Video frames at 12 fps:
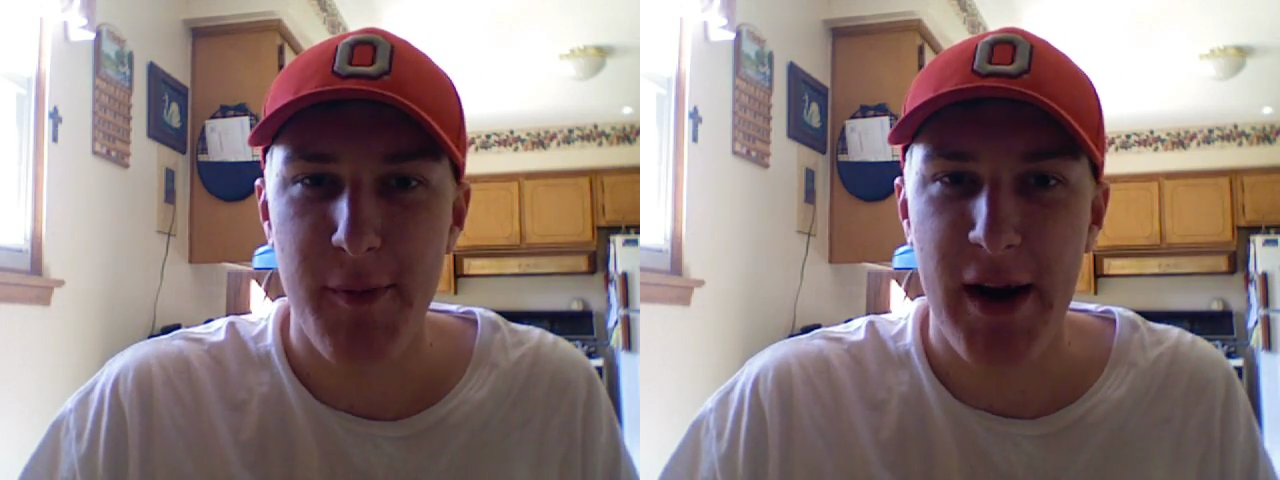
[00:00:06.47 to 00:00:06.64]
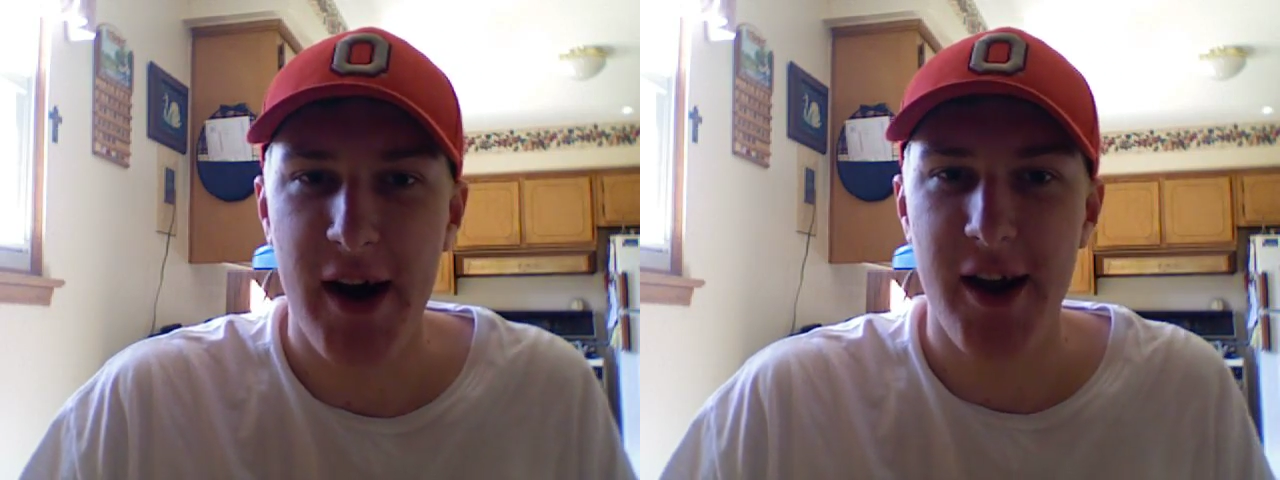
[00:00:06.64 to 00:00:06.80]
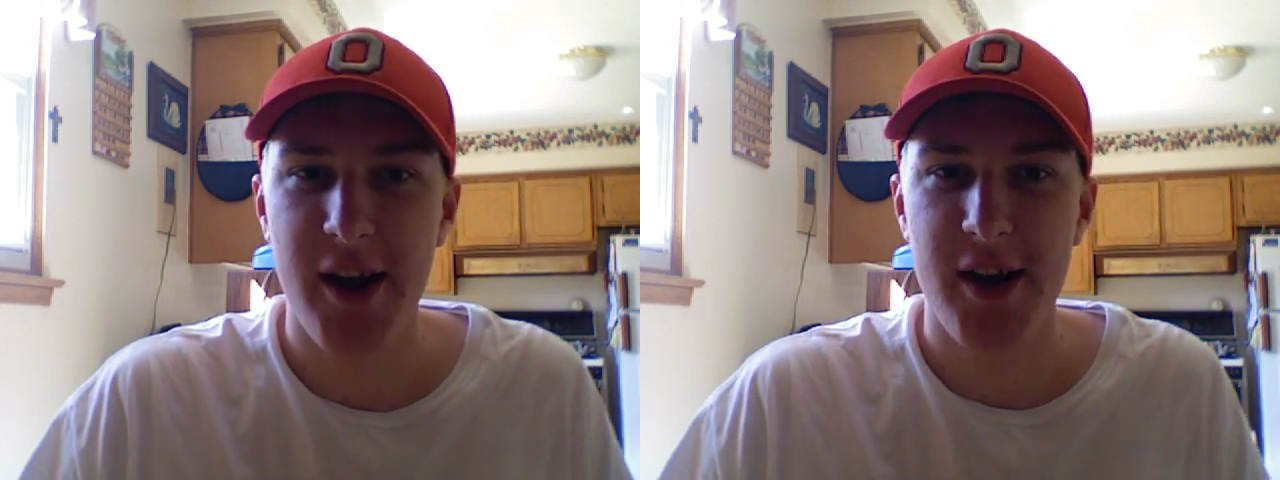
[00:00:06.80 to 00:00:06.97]

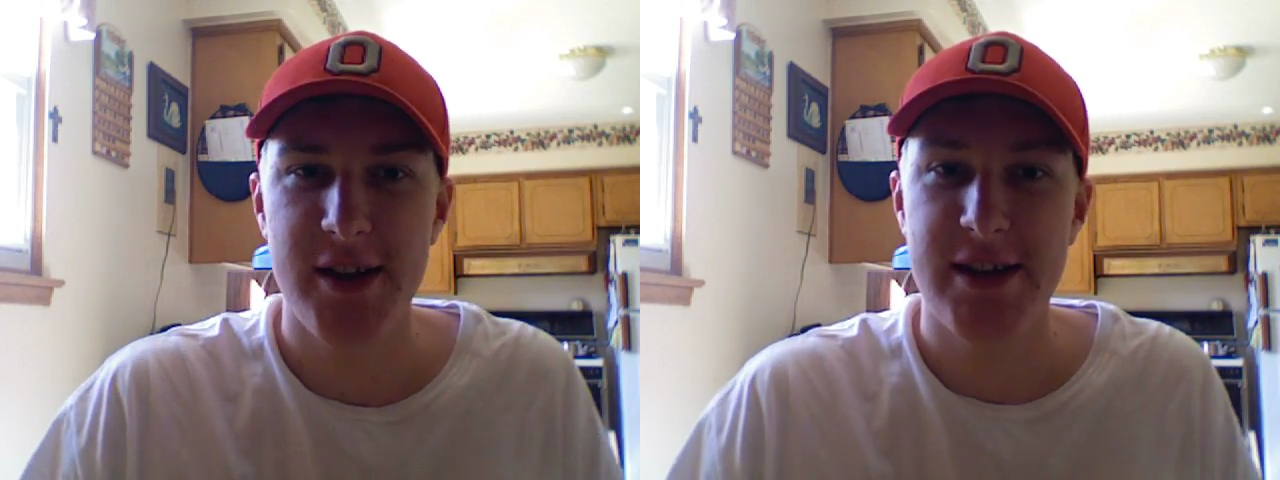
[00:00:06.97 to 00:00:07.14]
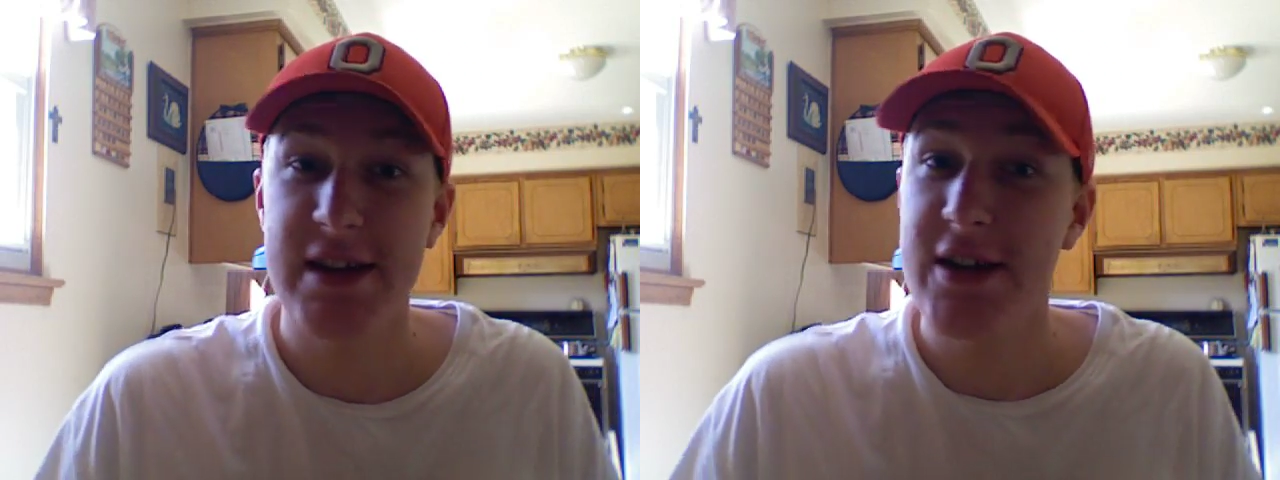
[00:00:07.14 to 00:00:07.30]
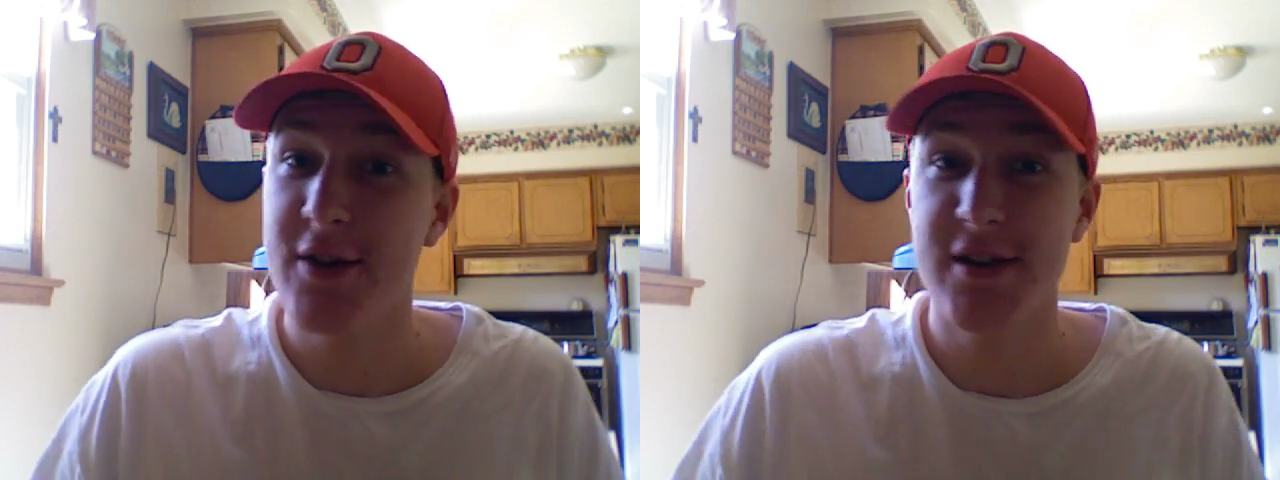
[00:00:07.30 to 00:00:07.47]
about a
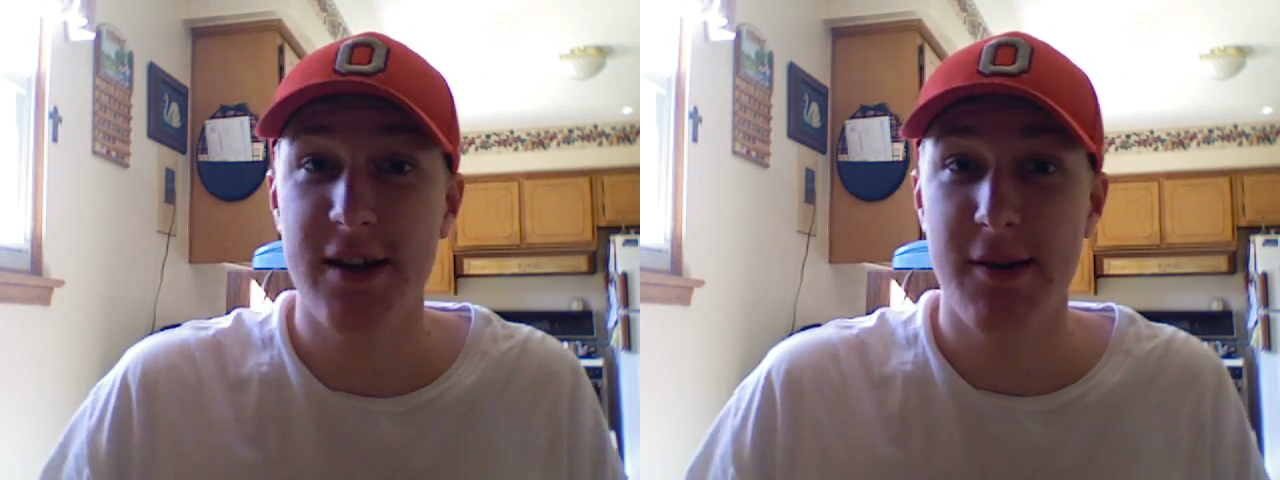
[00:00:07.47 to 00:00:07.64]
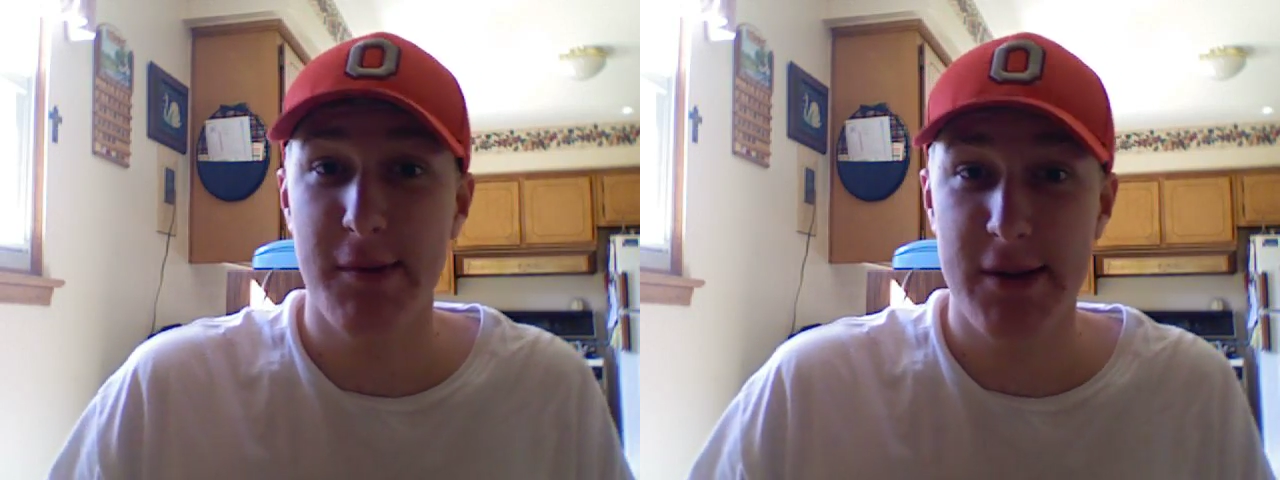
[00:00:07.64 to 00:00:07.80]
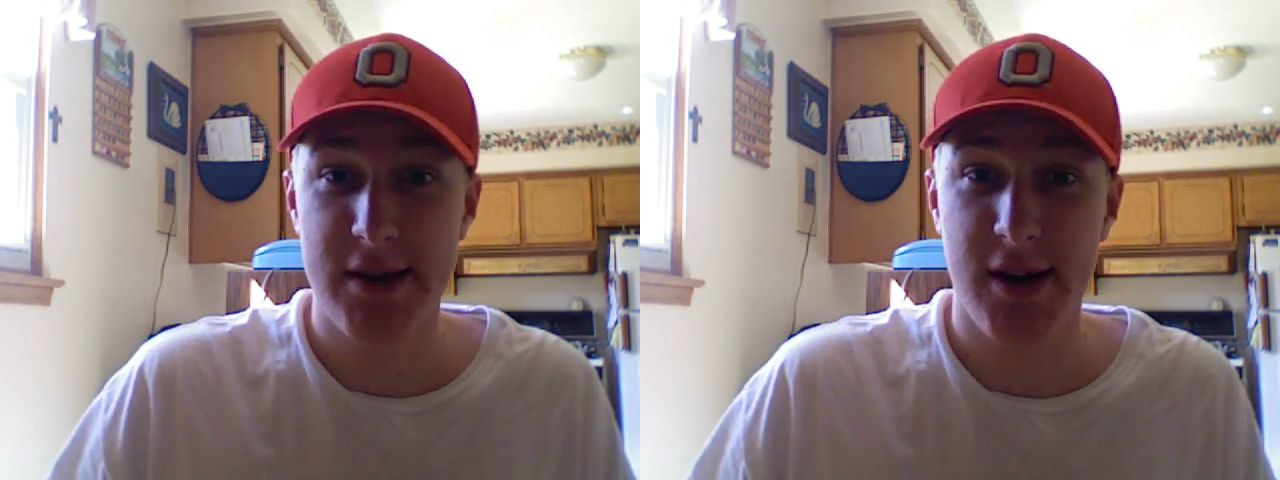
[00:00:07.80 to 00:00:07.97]
series I'm
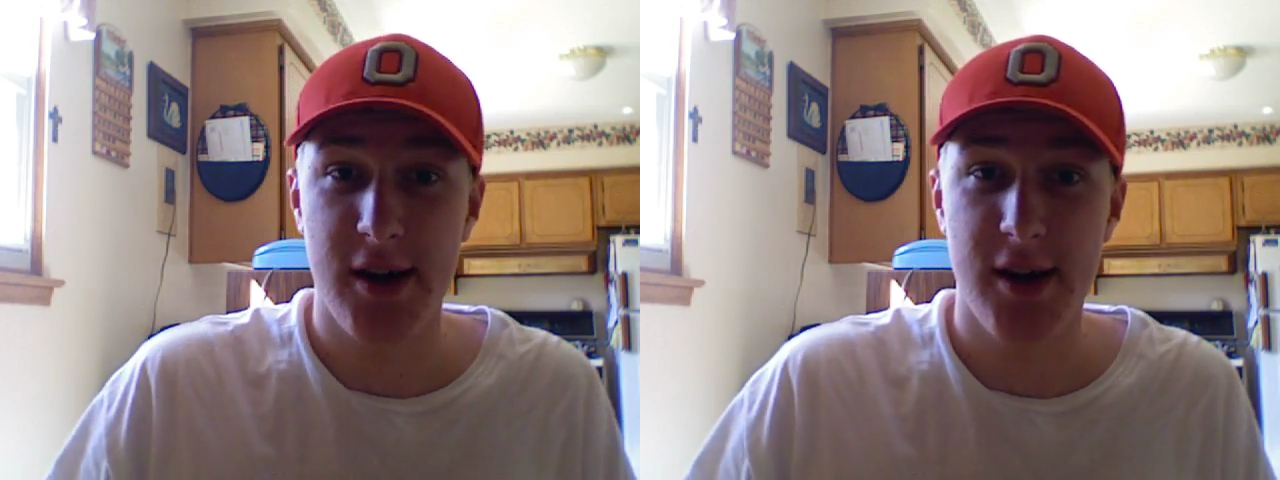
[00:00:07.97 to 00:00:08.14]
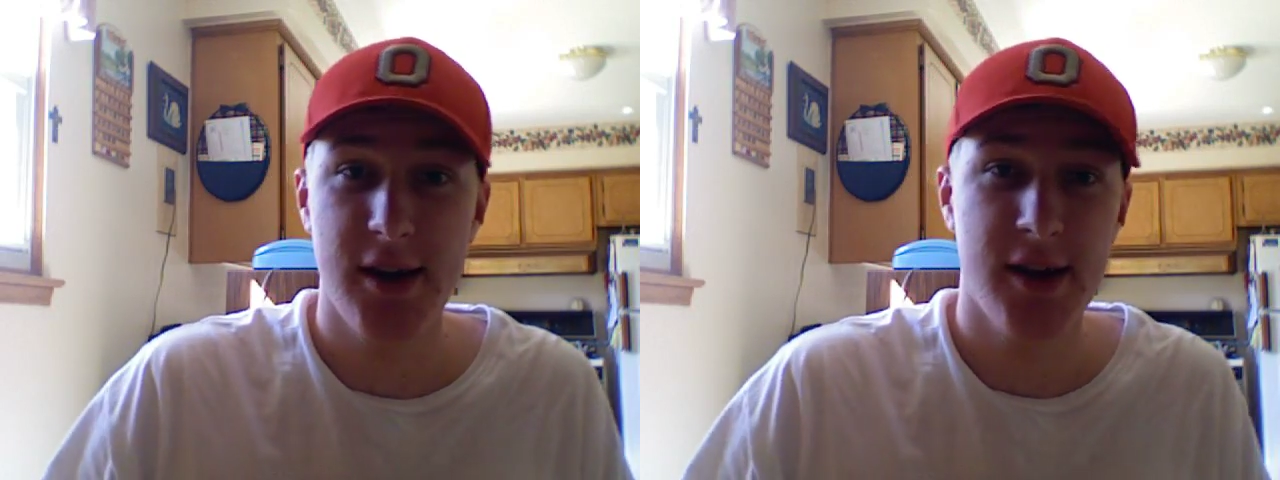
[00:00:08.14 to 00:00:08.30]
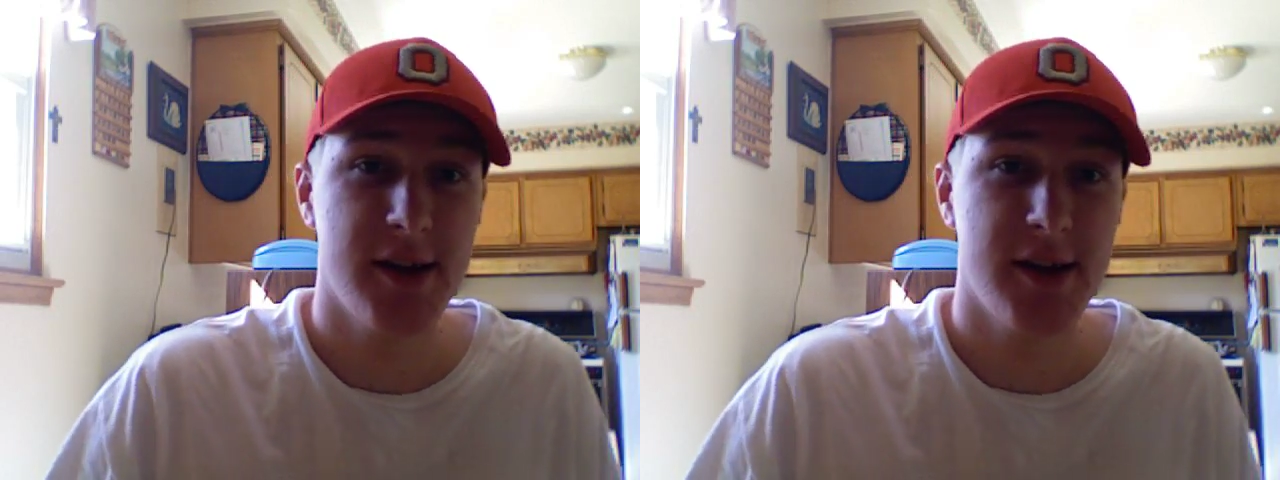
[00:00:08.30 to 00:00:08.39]
going to be starting.